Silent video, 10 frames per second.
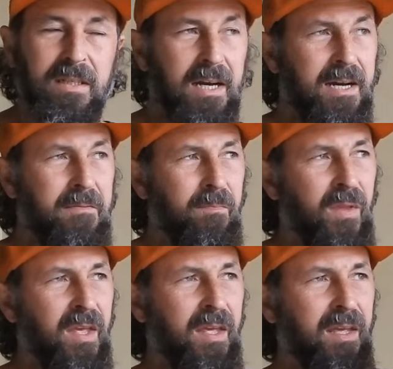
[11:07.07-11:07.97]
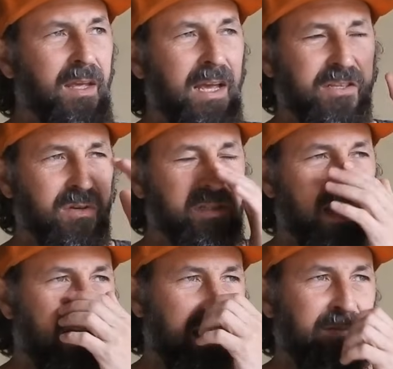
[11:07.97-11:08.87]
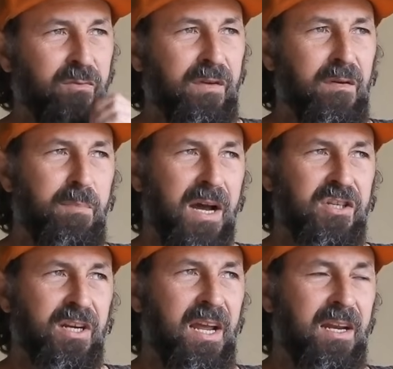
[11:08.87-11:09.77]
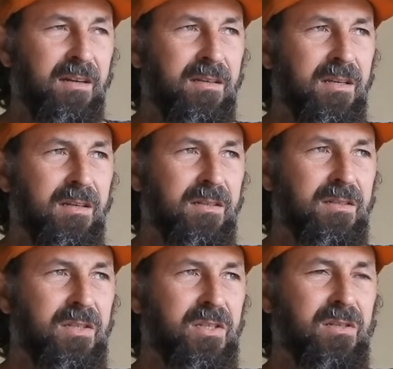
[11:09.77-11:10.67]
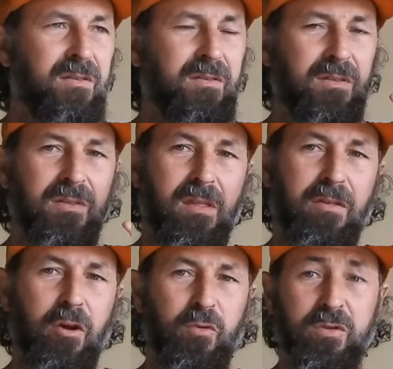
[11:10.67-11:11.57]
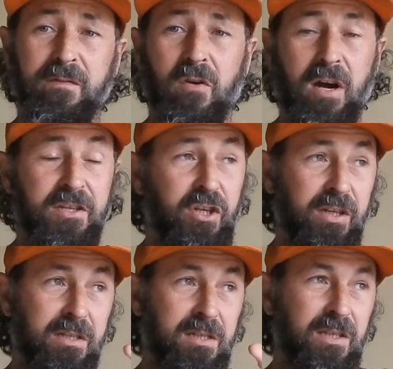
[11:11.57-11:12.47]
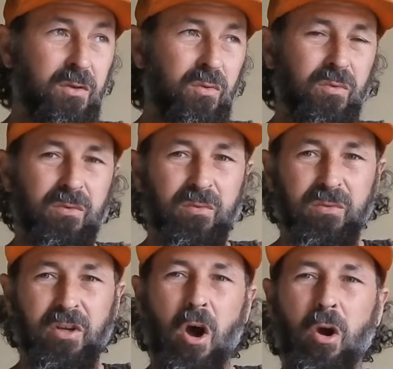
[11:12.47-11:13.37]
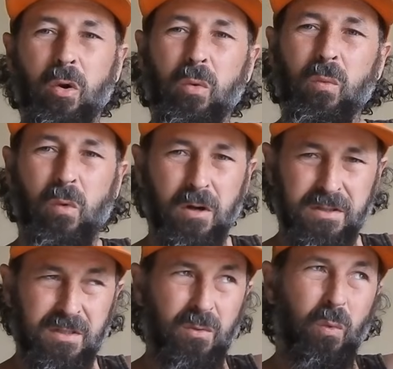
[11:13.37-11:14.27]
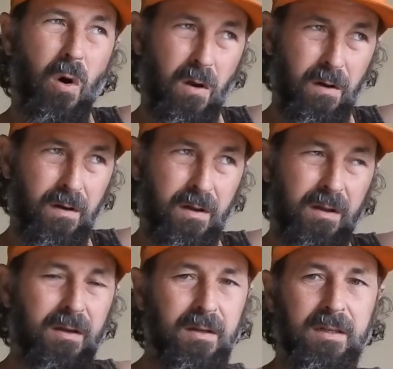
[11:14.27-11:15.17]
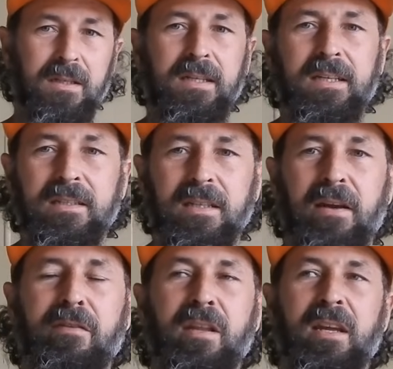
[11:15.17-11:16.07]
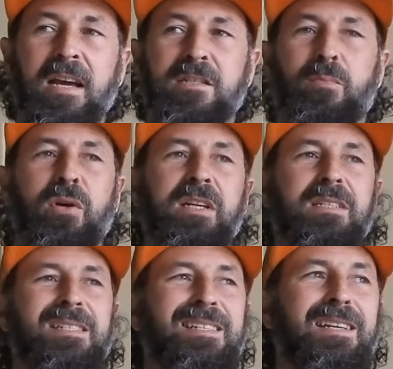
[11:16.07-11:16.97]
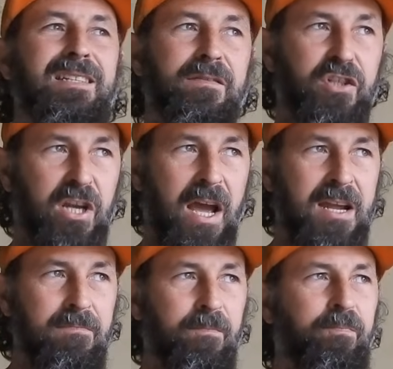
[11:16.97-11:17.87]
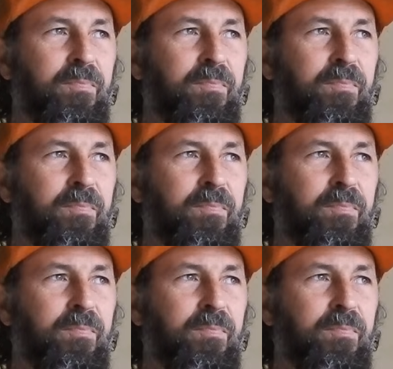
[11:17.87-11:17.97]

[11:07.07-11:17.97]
As I was saying, even with a budget end thermal device, you can still know what's what. Everything has a pretty distinctive shape,